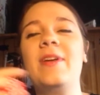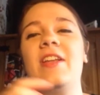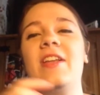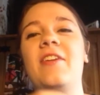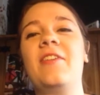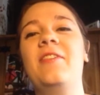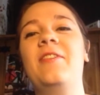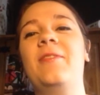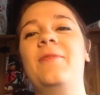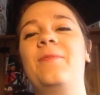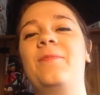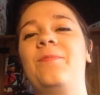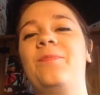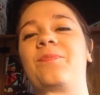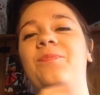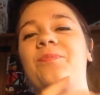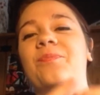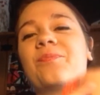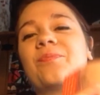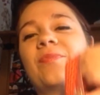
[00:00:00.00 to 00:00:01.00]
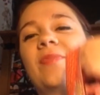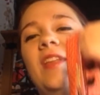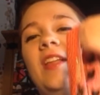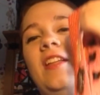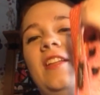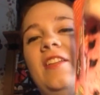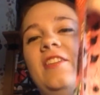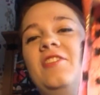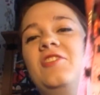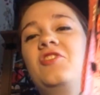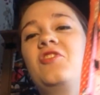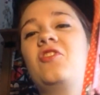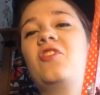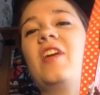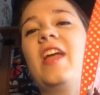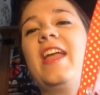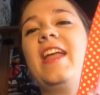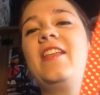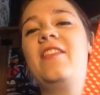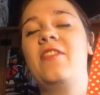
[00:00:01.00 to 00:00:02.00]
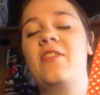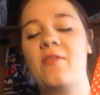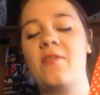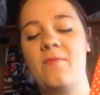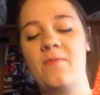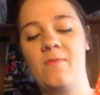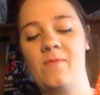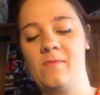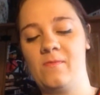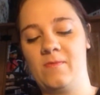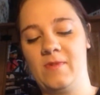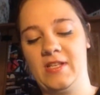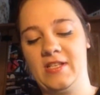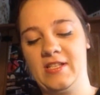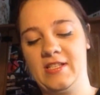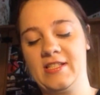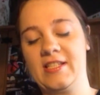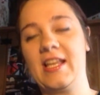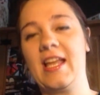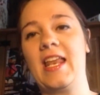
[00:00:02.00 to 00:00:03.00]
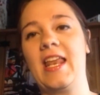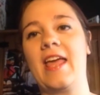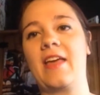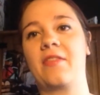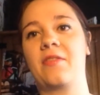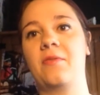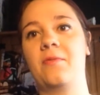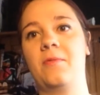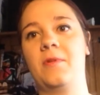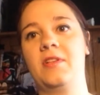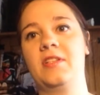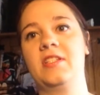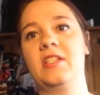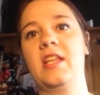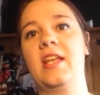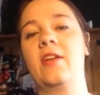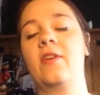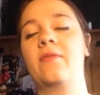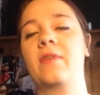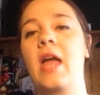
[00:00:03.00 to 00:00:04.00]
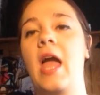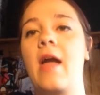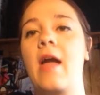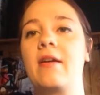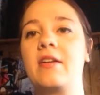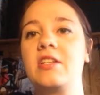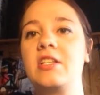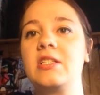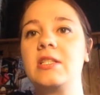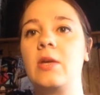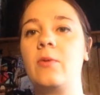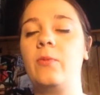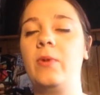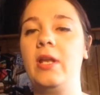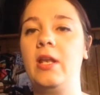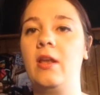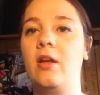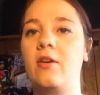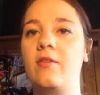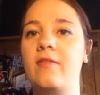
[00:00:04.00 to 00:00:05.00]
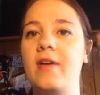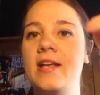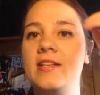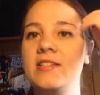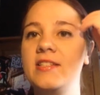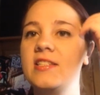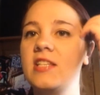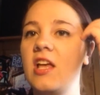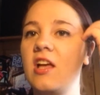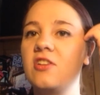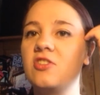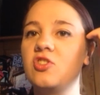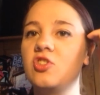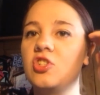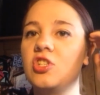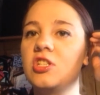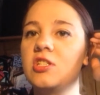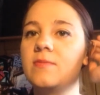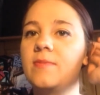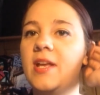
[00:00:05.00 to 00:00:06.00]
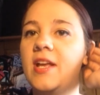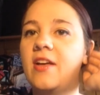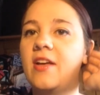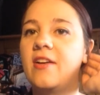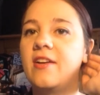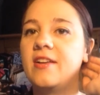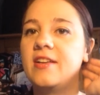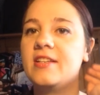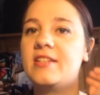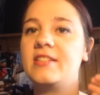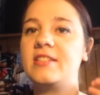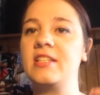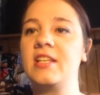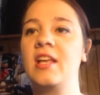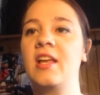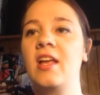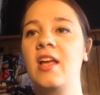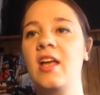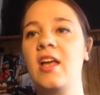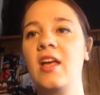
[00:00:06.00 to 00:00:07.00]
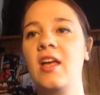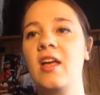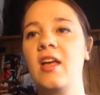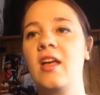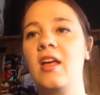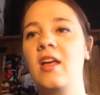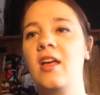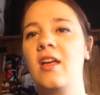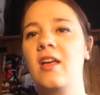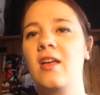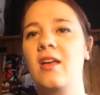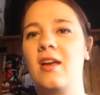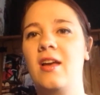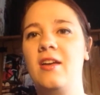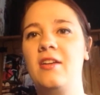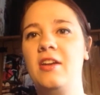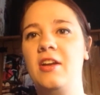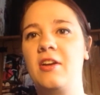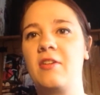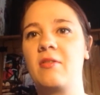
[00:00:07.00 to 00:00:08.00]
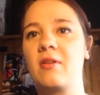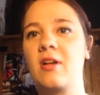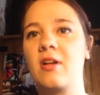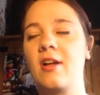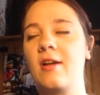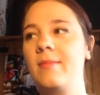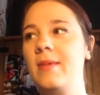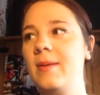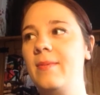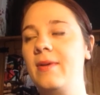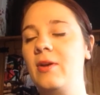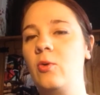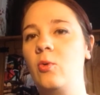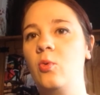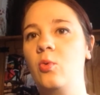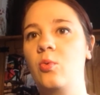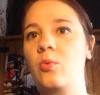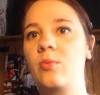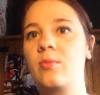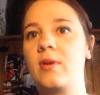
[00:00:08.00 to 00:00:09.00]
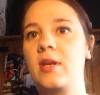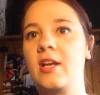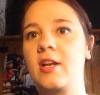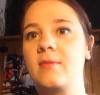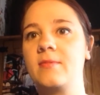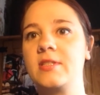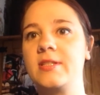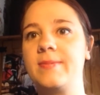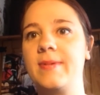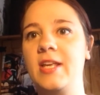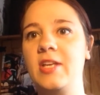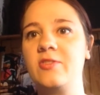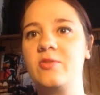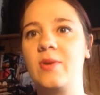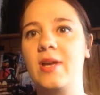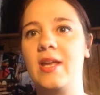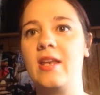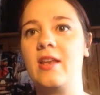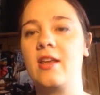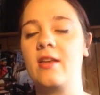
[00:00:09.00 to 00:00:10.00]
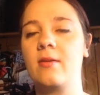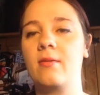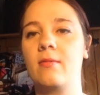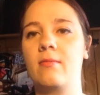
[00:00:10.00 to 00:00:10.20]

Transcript: we don't trade them, we just collect the ones like of characters that we love as such, just because I know, I'd be a bit awkward when it comes to pin trading.